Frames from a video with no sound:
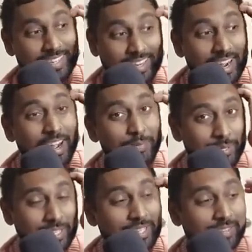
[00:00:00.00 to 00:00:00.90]
I can't
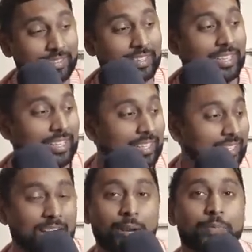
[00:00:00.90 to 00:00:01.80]
believe
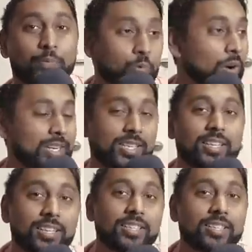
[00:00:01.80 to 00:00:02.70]
that I'm watching
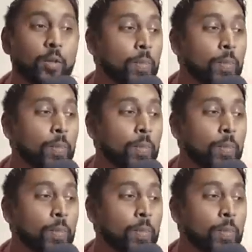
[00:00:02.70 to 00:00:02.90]
this,